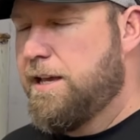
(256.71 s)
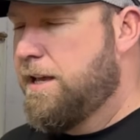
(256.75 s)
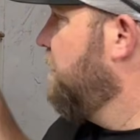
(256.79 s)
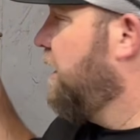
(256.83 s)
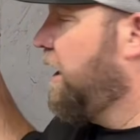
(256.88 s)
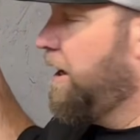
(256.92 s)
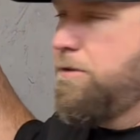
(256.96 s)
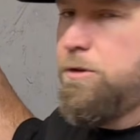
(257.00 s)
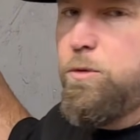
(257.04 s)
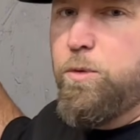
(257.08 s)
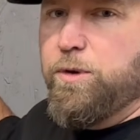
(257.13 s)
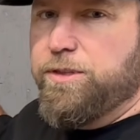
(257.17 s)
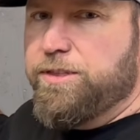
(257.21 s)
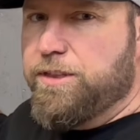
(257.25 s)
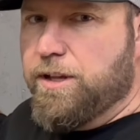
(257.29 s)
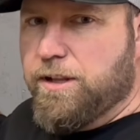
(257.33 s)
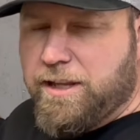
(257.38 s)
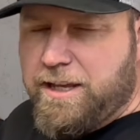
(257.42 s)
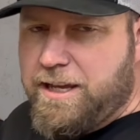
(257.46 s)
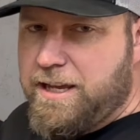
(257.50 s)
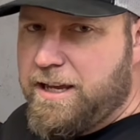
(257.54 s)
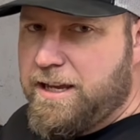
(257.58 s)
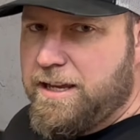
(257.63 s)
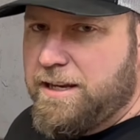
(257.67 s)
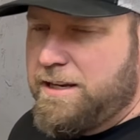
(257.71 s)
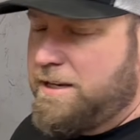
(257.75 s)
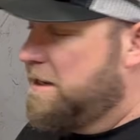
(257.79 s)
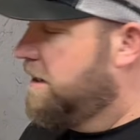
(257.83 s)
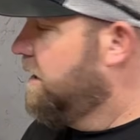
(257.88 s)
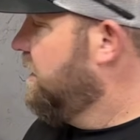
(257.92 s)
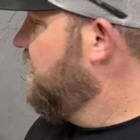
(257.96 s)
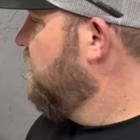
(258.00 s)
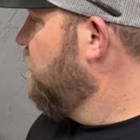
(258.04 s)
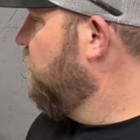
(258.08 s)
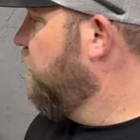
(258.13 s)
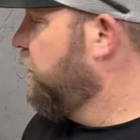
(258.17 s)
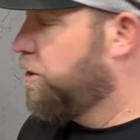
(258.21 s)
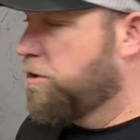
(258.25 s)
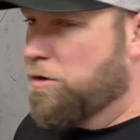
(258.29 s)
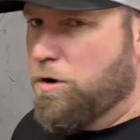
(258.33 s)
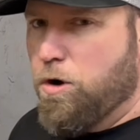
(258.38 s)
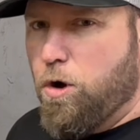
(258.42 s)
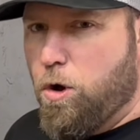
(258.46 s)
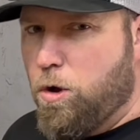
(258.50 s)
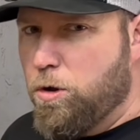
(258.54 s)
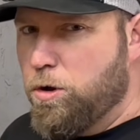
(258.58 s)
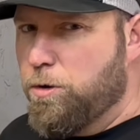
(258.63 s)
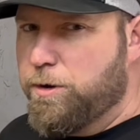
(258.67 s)
Even with the lid, with your
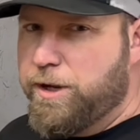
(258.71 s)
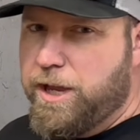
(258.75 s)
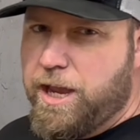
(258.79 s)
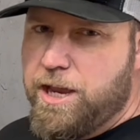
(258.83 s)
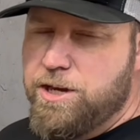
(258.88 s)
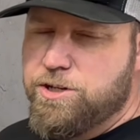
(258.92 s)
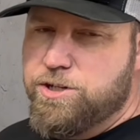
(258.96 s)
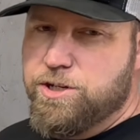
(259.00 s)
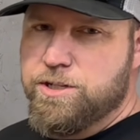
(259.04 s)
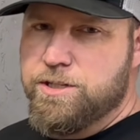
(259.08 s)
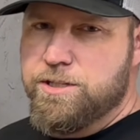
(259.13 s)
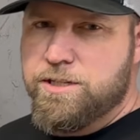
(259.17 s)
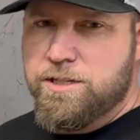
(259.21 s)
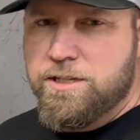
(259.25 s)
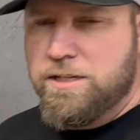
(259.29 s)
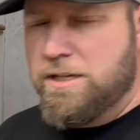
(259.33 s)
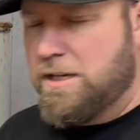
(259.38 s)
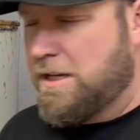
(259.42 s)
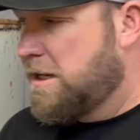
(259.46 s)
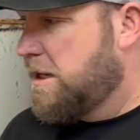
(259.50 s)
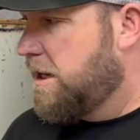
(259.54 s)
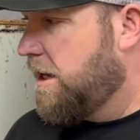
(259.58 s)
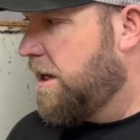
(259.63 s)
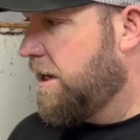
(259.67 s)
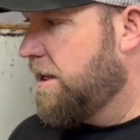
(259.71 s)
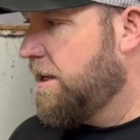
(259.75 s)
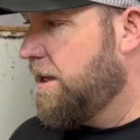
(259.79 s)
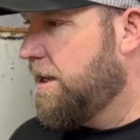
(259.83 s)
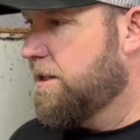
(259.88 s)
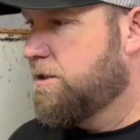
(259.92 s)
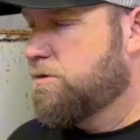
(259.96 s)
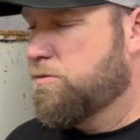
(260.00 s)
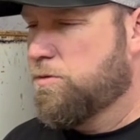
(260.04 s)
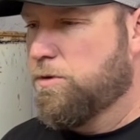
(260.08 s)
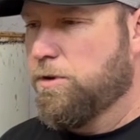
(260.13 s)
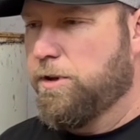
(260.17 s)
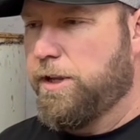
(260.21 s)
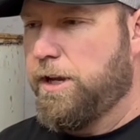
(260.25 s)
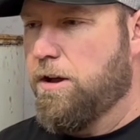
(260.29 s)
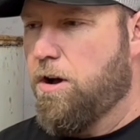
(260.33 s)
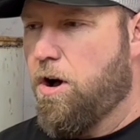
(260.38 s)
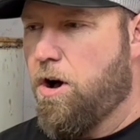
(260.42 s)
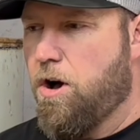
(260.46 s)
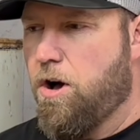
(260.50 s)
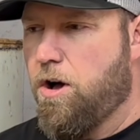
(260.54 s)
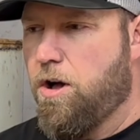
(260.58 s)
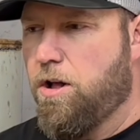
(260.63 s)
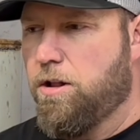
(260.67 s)
hole locations, it's really
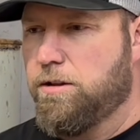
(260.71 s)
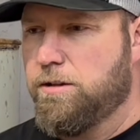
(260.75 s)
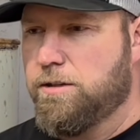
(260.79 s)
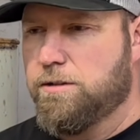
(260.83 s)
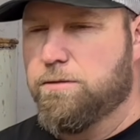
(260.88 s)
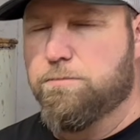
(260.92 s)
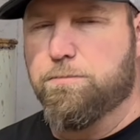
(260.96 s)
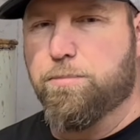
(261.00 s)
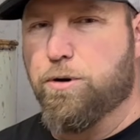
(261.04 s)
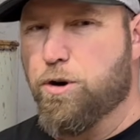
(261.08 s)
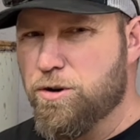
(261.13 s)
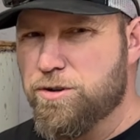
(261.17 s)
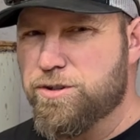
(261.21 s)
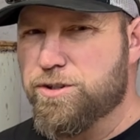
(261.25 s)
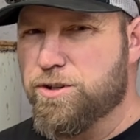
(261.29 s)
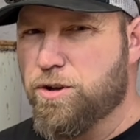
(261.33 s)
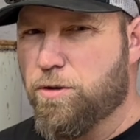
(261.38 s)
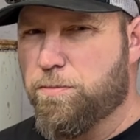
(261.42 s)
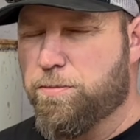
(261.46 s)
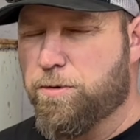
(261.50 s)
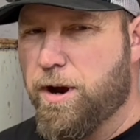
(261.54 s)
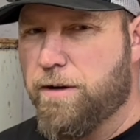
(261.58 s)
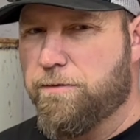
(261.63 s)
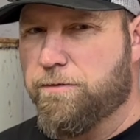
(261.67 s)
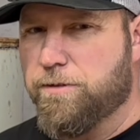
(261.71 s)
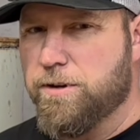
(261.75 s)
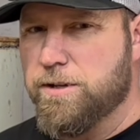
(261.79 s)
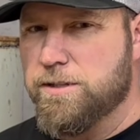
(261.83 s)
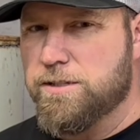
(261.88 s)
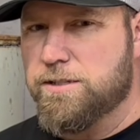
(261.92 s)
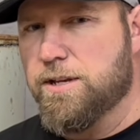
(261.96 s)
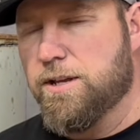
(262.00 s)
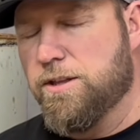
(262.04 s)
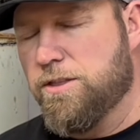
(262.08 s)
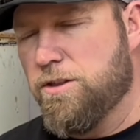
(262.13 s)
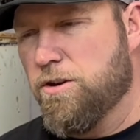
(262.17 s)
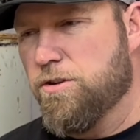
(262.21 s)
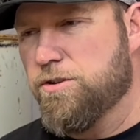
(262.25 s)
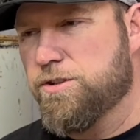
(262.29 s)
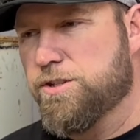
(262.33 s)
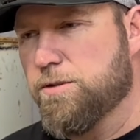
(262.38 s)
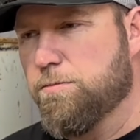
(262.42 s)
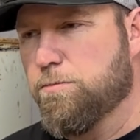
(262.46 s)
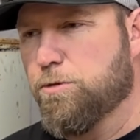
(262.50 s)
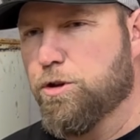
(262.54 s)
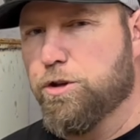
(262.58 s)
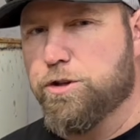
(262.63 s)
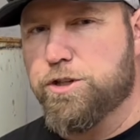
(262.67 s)
all personal preference. There's
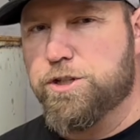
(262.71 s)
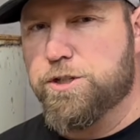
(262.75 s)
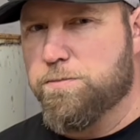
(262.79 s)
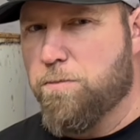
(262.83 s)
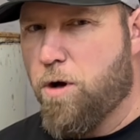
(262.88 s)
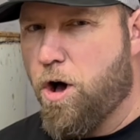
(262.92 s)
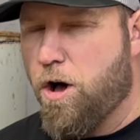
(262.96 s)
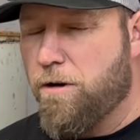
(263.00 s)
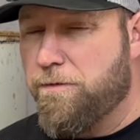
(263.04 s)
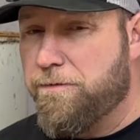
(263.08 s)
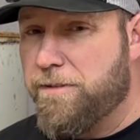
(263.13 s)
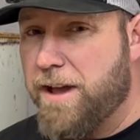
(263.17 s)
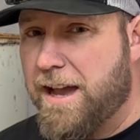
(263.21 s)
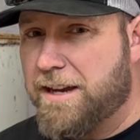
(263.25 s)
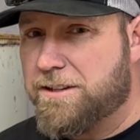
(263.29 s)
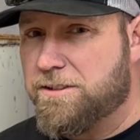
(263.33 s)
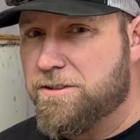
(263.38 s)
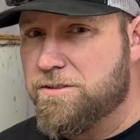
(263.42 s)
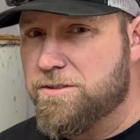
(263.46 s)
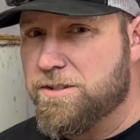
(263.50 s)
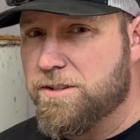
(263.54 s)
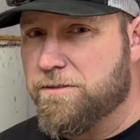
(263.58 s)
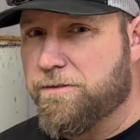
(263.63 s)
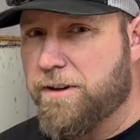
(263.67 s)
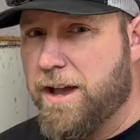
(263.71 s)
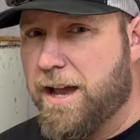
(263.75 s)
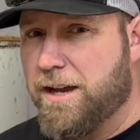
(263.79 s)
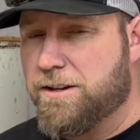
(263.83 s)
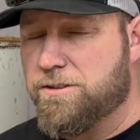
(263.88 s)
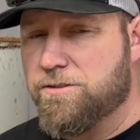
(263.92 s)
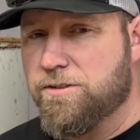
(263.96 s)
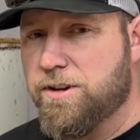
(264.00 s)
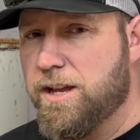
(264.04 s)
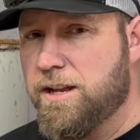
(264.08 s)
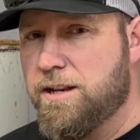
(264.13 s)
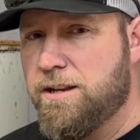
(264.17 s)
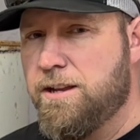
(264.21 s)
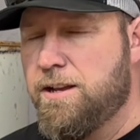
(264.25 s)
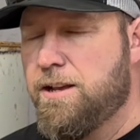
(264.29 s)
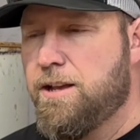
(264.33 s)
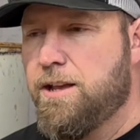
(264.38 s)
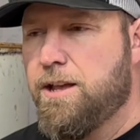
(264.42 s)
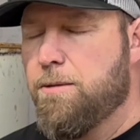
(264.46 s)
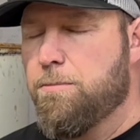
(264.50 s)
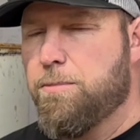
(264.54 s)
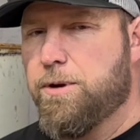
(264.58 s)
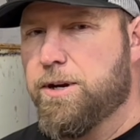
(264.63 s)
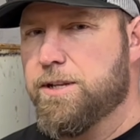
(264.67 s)
some small factors that factor in,
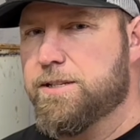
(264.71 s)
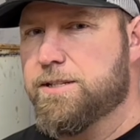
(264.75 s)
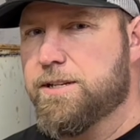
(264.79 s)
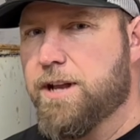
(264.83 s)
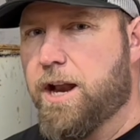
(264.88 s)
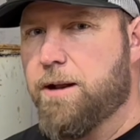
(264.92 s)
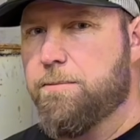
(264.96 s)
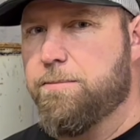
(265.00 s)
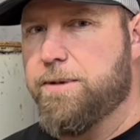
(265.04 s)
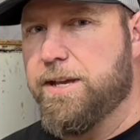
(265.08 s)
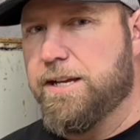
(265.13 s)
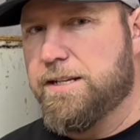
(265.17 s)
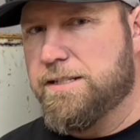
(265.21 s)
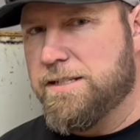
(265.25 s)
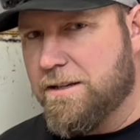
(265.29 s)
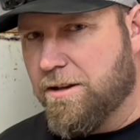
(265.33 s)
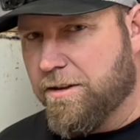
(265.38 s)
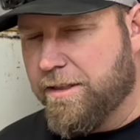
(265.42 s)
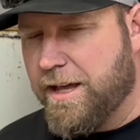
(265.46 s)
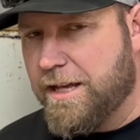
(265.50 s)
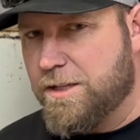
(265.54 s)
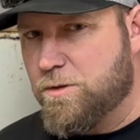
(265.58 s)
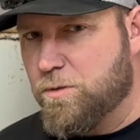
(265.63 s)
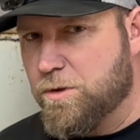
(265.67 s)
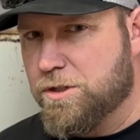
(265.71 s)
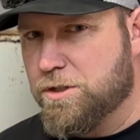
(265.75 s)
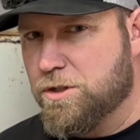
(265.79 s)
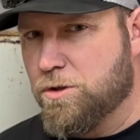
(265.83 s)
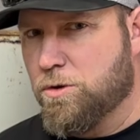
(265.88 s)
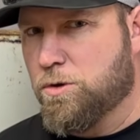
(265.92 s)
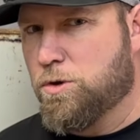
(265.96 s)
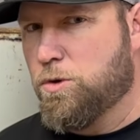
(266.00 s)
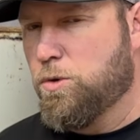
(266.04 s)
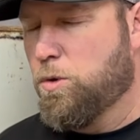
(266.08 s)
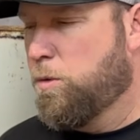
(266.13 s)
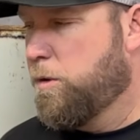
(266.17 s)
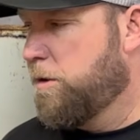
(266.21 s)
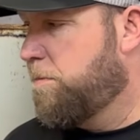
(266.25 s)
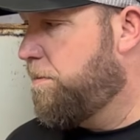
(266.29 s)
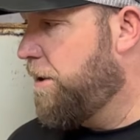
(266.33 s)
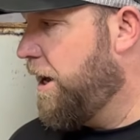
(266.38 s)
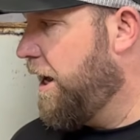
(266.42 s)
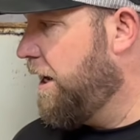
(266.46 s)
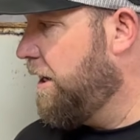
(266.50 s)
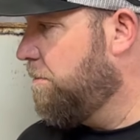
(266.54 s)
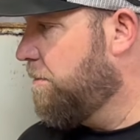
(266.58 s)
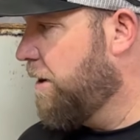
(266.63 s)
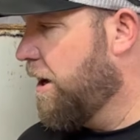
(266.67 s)
but it's not a big deal. That's what's so cool with
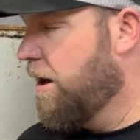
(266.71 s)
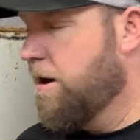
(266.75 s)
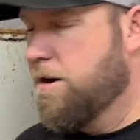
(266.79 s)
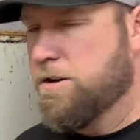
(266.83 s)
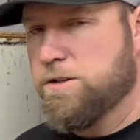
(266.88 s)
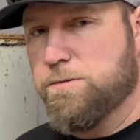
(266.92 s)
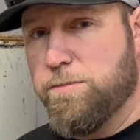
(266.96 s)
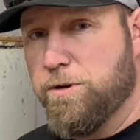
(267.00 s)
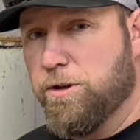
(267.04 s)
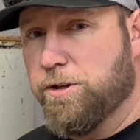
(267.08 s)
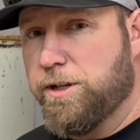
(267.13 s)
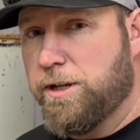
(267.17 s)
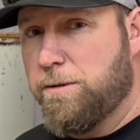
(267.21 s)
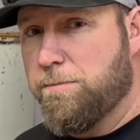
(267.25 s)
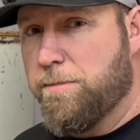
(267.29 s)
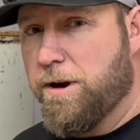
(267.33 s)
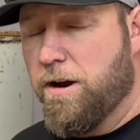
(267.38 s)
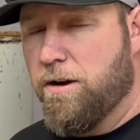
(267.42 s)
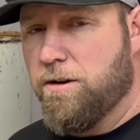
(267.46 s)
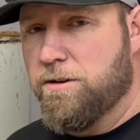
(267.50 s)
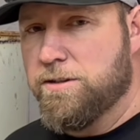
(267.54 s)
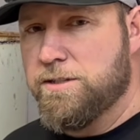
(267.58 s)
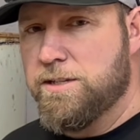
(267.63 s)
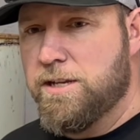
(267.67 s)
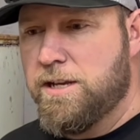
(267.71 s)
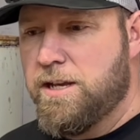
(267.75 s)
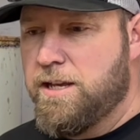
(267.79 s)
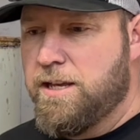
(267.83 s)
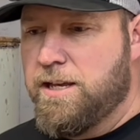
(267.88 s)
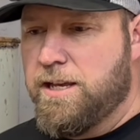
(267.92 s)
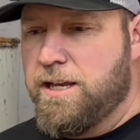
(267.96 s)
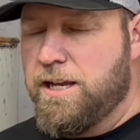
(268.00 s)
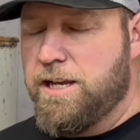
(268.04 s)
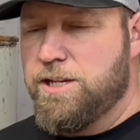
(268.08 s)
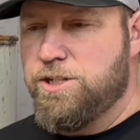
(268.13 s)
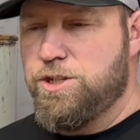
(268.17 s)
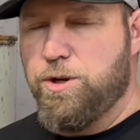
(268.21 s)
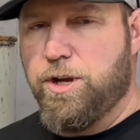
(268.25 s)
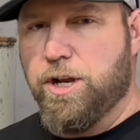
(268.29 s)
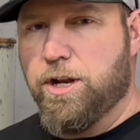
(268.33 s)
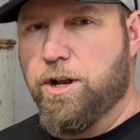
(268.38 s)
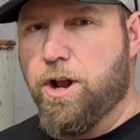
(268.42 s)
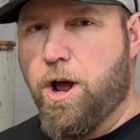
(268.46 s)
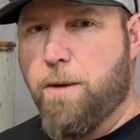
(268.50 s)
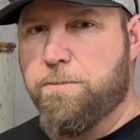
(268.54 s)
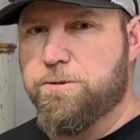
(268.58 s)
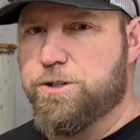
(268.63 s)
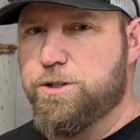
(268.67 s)
baiting bears, building barrels, is you get an
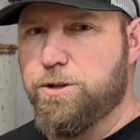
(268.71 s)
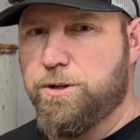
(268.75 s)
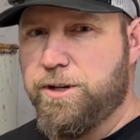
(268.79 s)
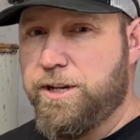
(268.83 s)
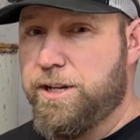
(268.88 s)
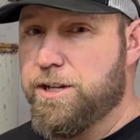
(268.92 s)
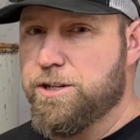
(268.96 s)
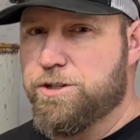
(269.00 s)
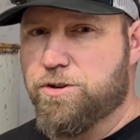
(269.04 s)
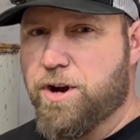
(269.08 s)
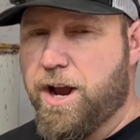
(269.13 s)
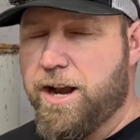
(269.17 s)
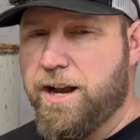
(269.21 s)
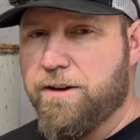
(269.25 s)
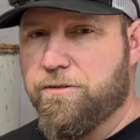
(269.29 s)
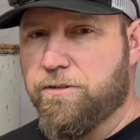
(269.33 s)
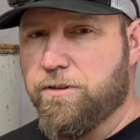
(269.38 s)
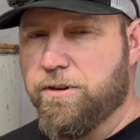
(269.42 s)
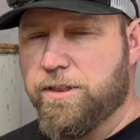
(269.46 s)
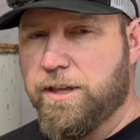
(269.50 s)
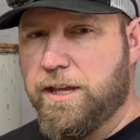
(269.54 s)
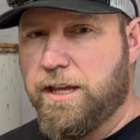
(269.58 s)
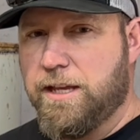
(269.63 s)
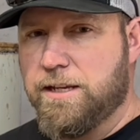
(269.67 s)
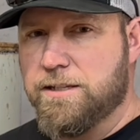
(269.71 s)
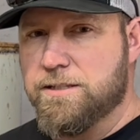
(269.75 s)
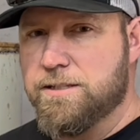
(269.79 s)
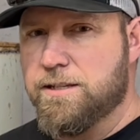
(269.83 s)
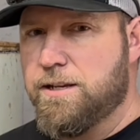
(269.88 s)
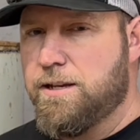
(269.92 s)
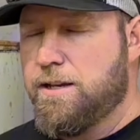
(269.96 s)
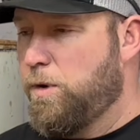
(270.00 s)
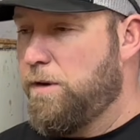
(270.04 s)
opportunity to try different things.